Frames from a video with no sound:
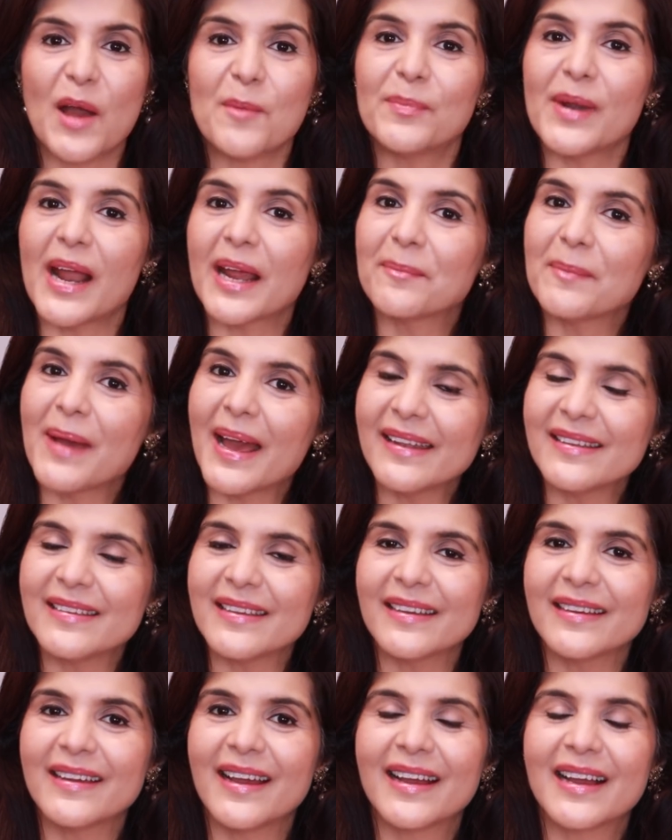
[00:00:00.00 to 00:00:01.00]

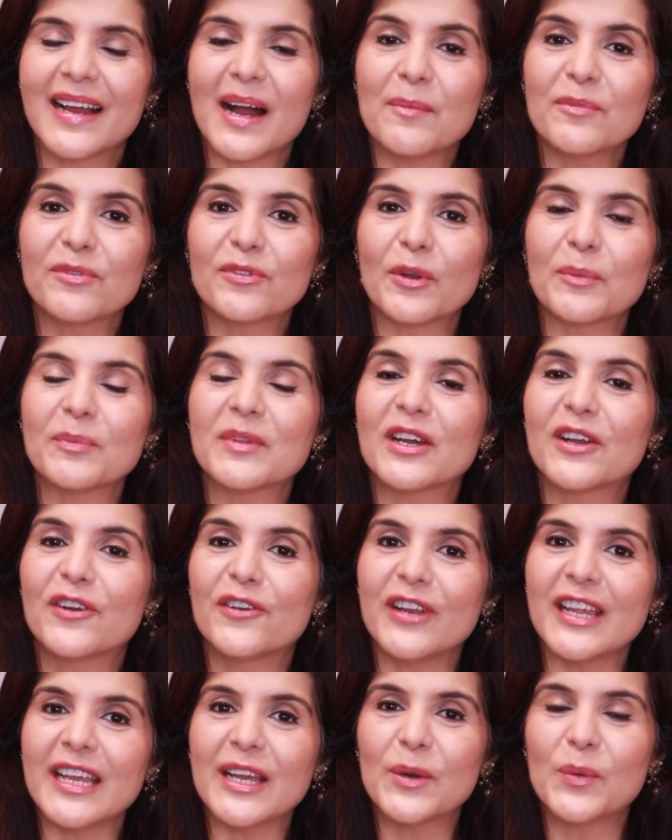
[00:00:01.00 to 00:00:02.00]
Pragmatic comes from the
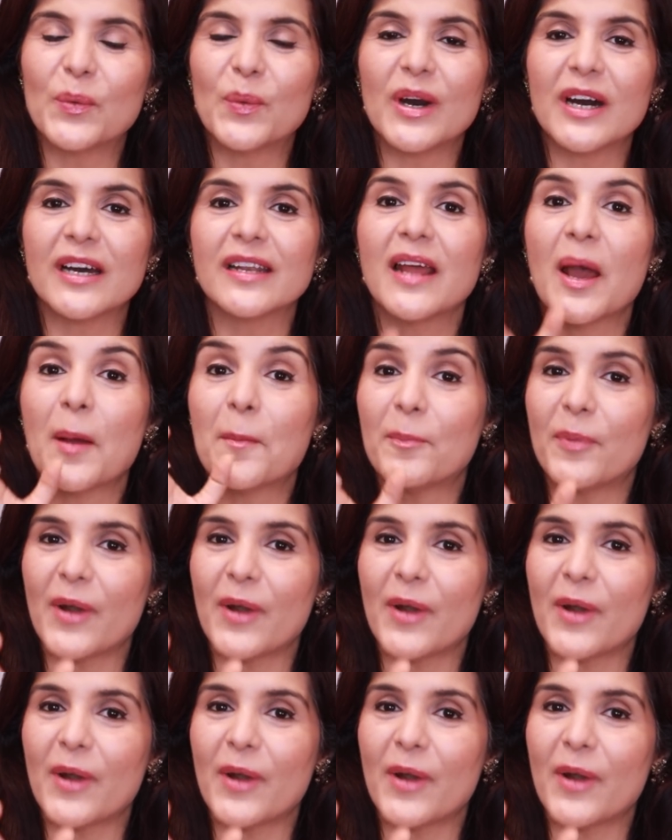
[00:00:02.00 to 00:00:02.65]
Greek word